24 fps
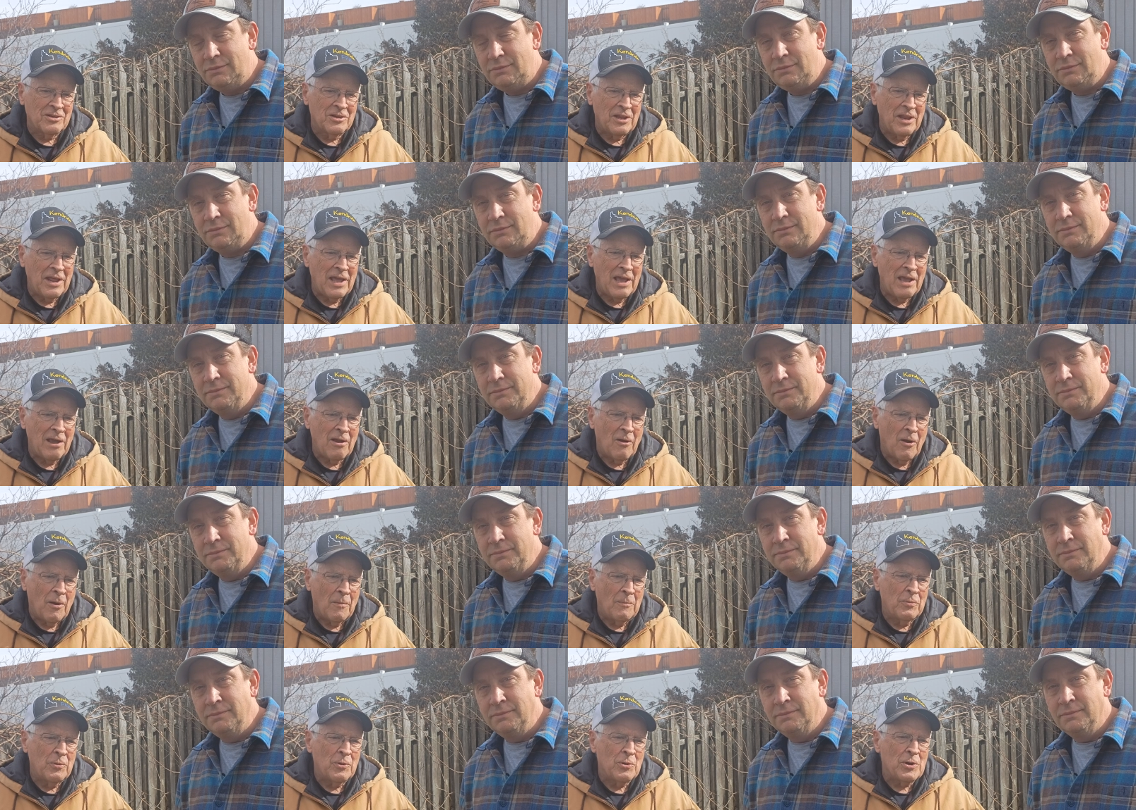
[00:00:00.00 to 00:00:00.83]
Speaker 1: today
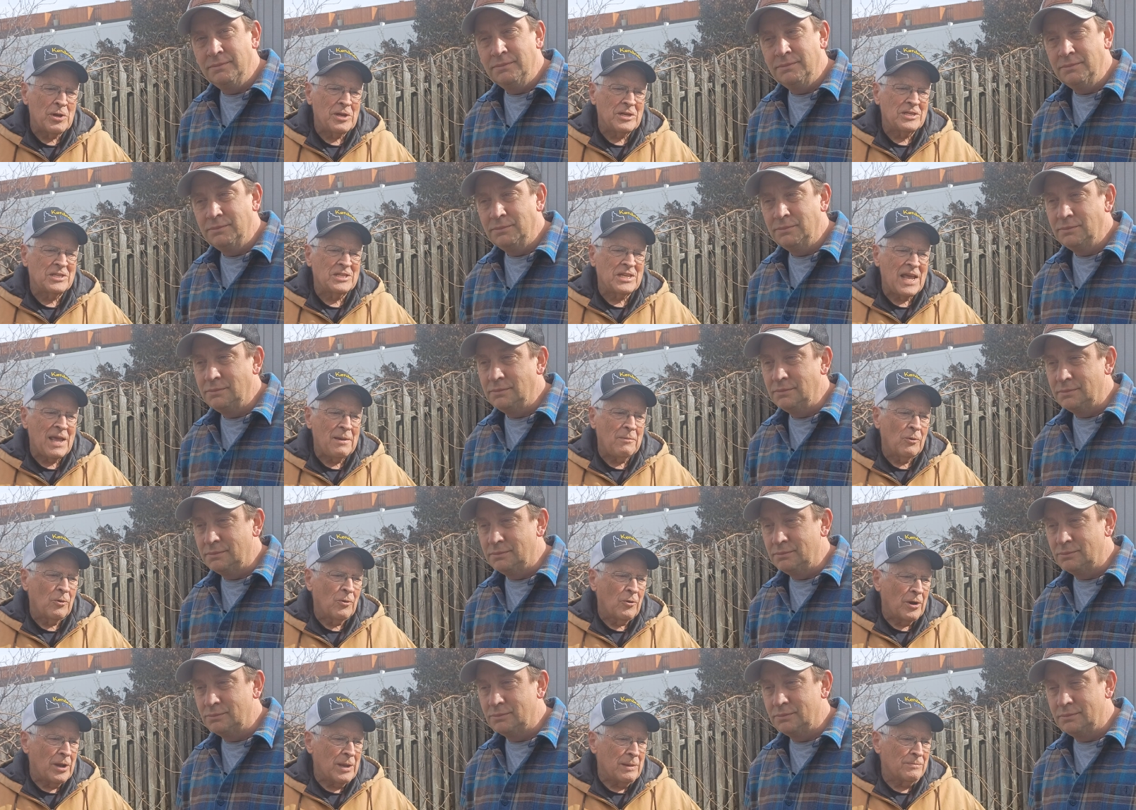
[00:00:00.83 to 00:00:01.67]
are pruning
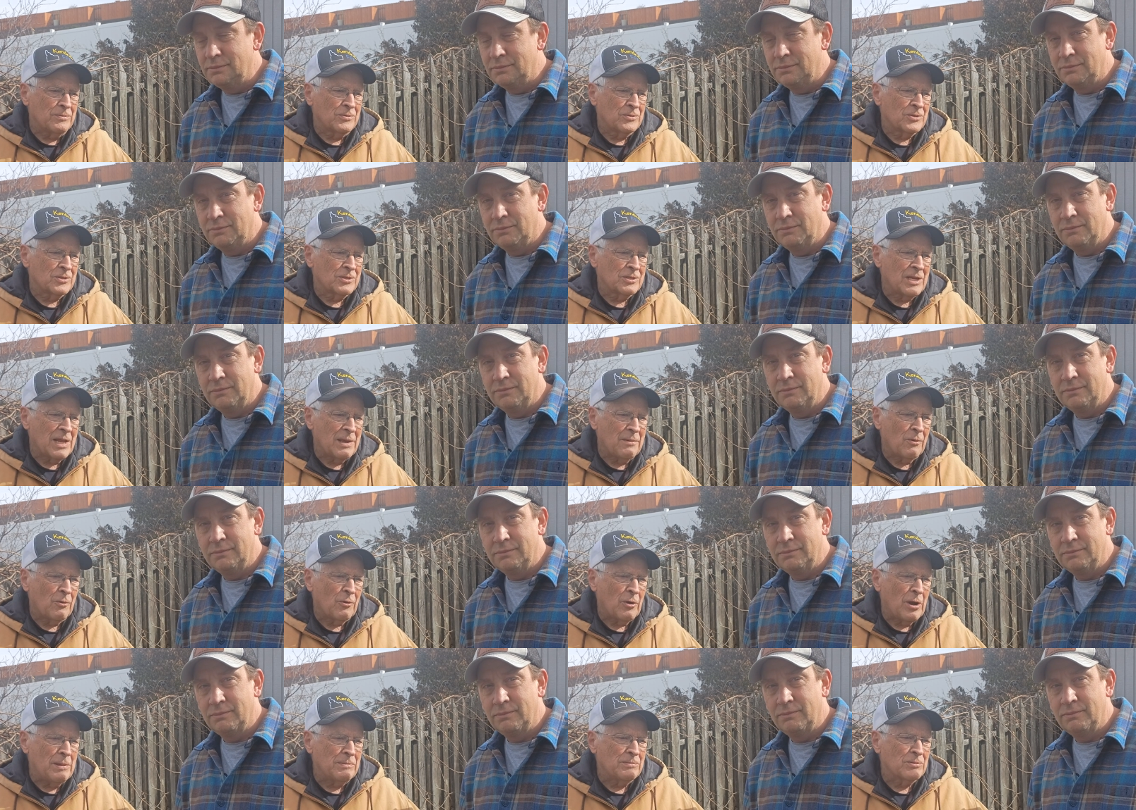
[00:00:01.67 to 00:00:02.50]
table grapes.
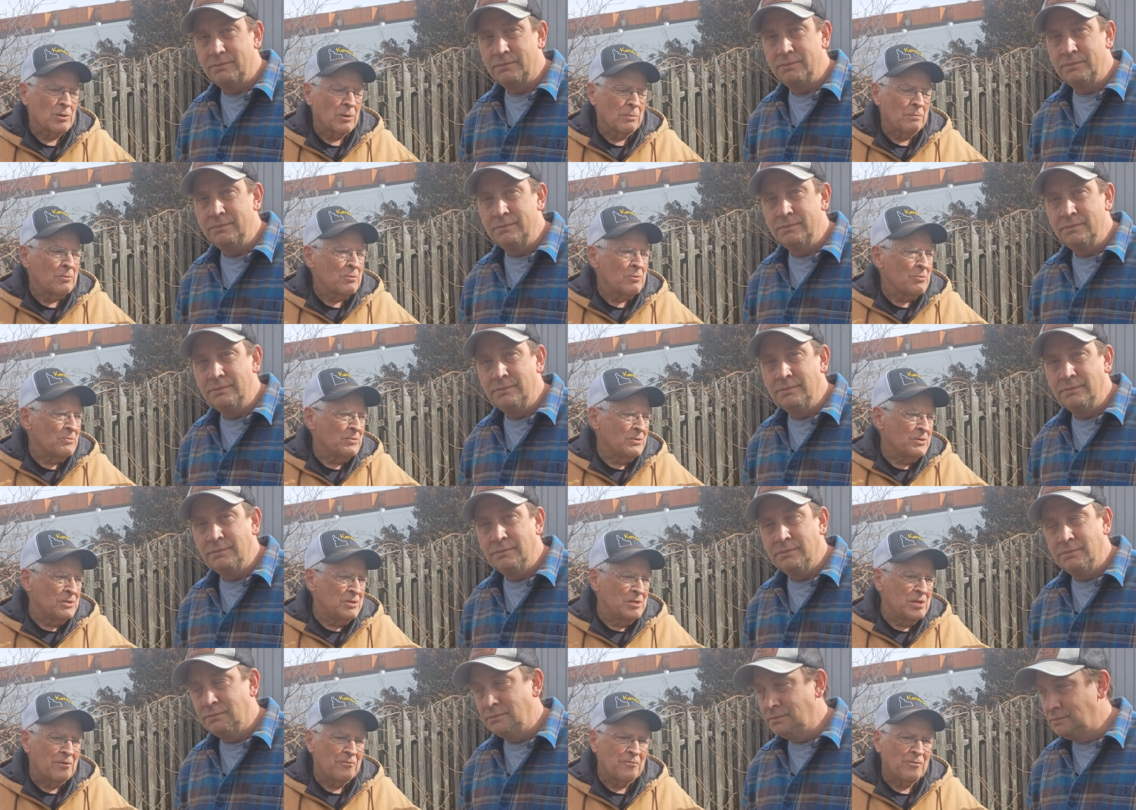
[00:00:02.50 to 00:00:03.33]
Table grapes are pruned
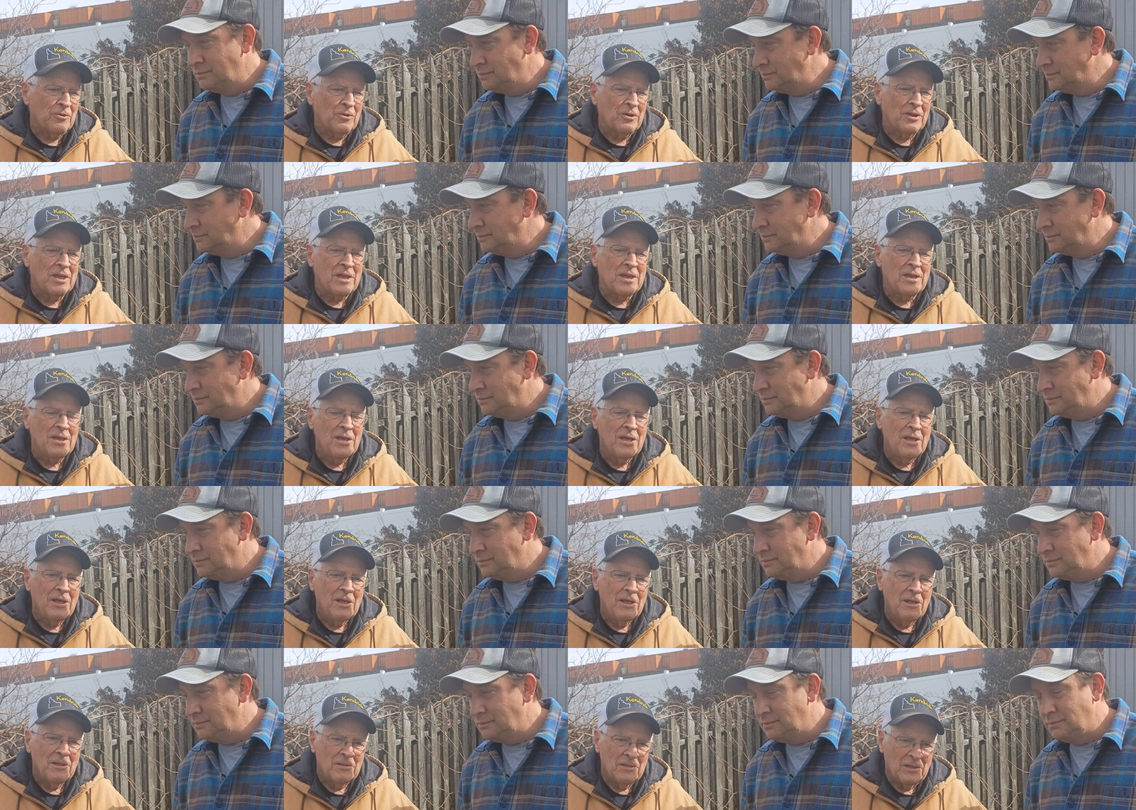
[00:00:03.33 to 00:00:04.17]
differently
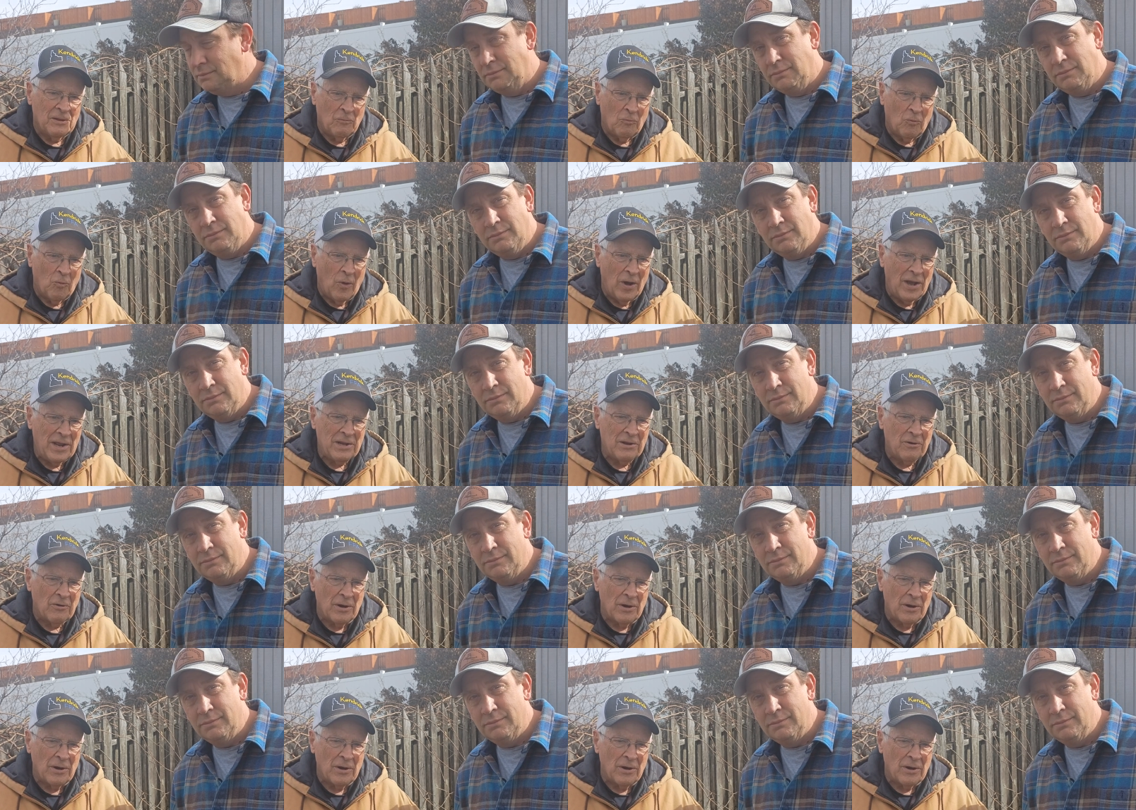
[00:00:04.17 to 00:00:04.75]
than wine